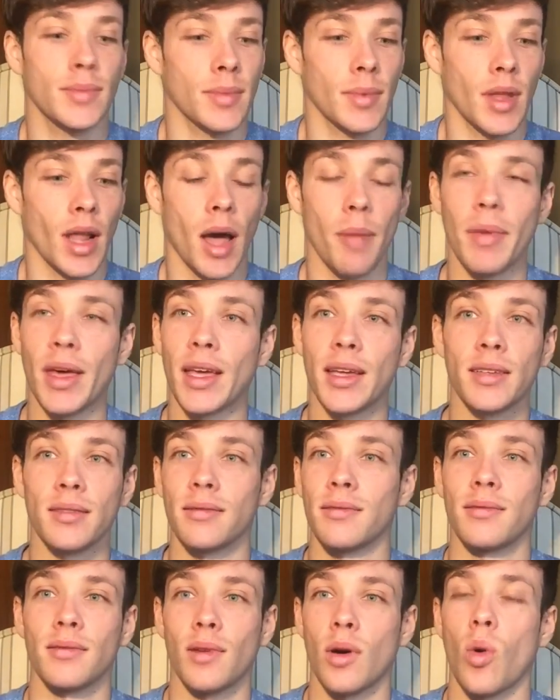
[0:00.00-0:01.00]
I
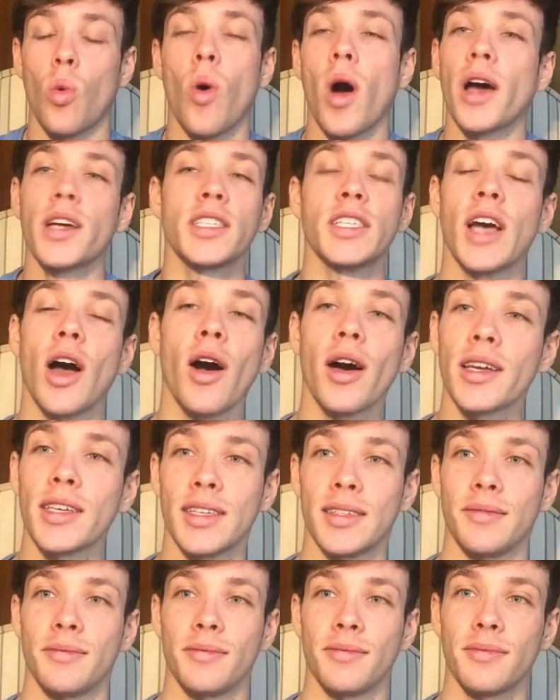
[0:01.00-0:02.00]
mean, why is she
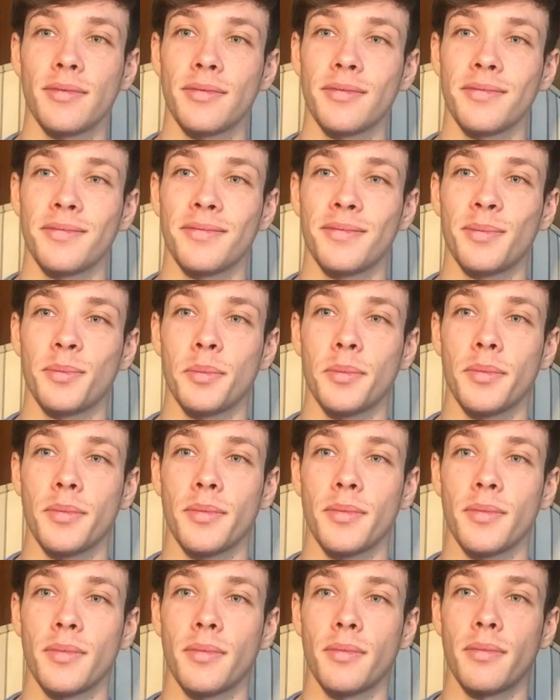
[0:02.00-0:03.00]
hiding?
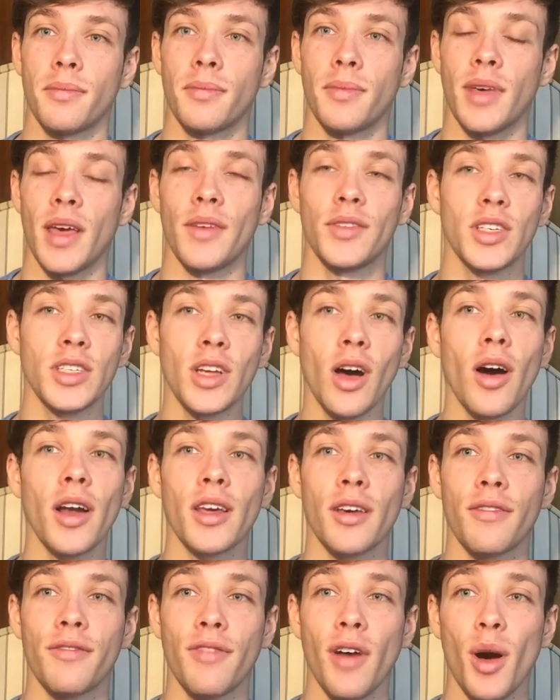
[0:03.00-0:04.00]
If she's hiding
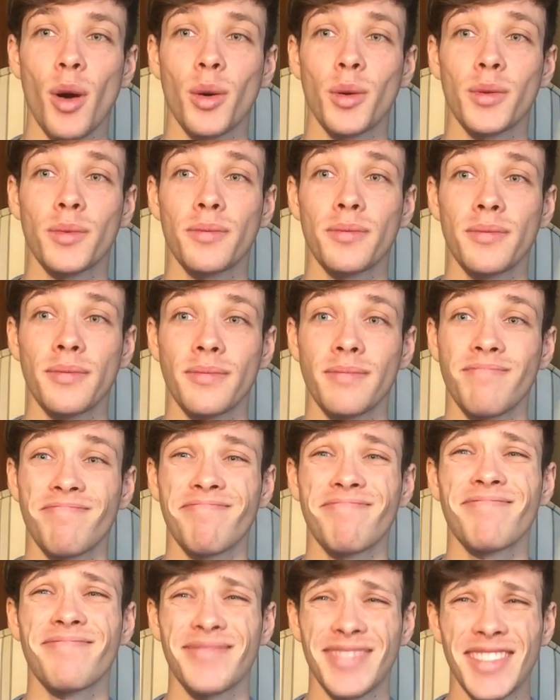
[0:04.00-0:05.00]
a phone,
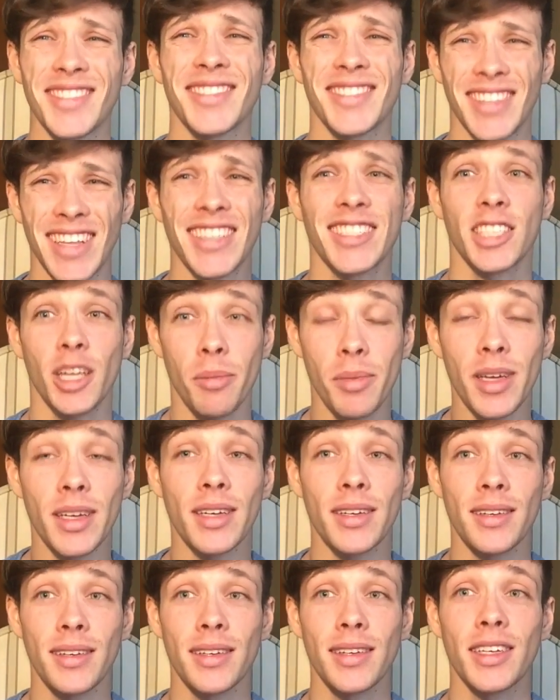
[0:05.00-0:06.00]
there's something
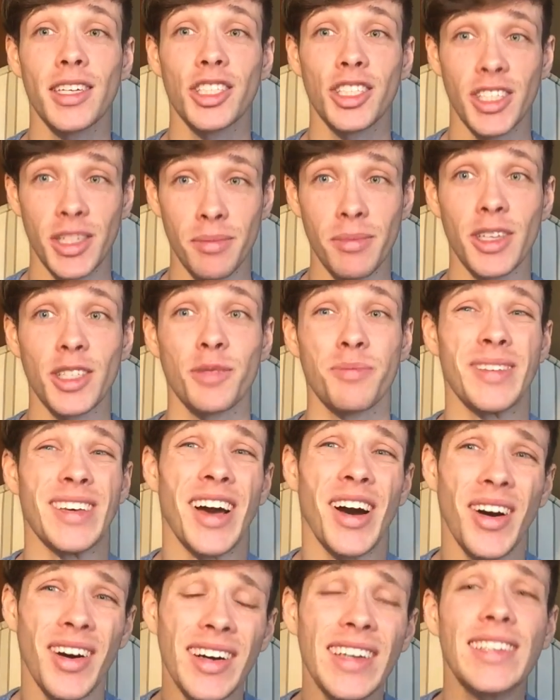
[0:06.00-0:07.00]
she must be
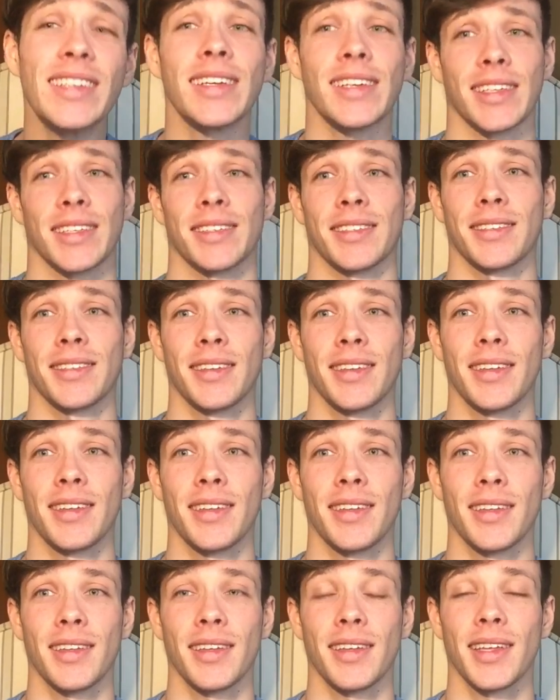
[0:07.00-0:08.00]
hiding.
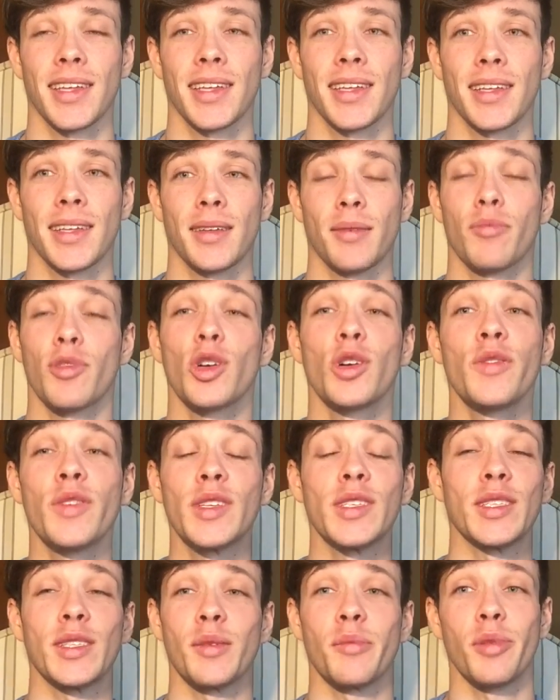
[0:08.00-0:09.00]
Proof is
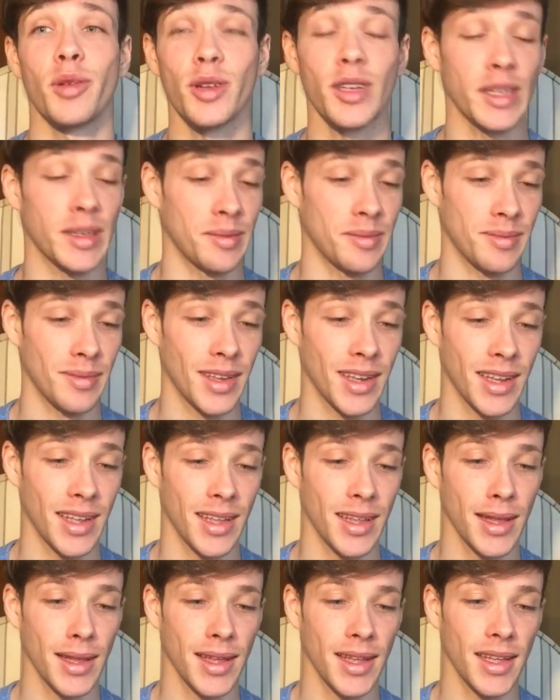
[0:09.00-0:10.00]
in the pudding.
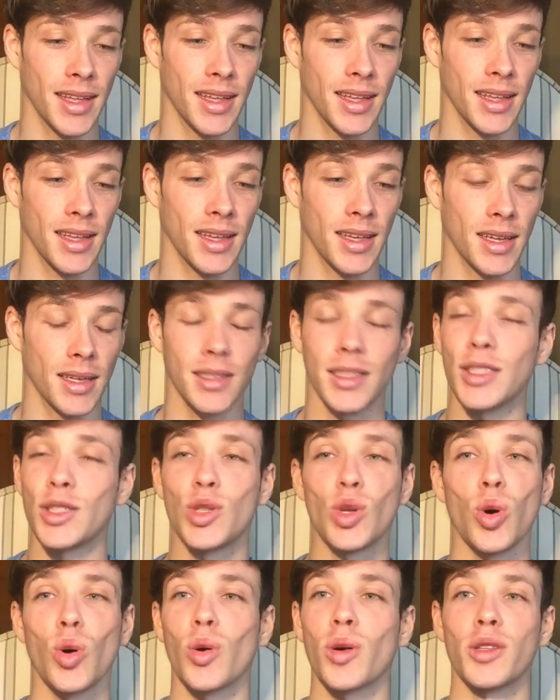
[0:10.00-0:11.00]
She's
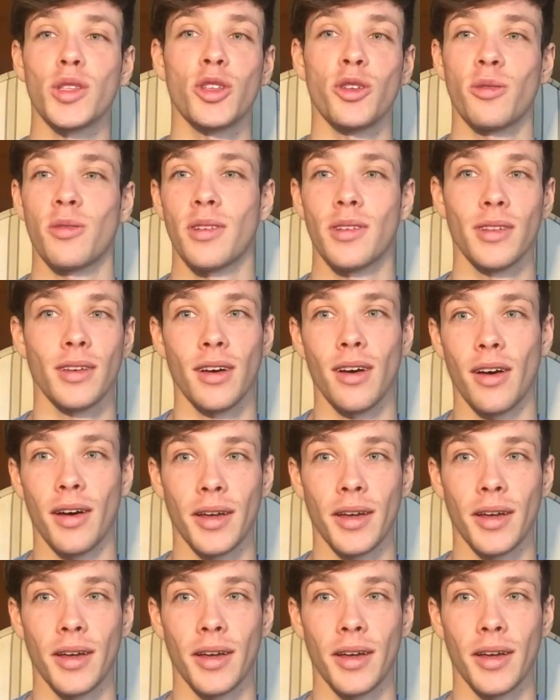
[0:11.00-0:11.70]
talking to another guy.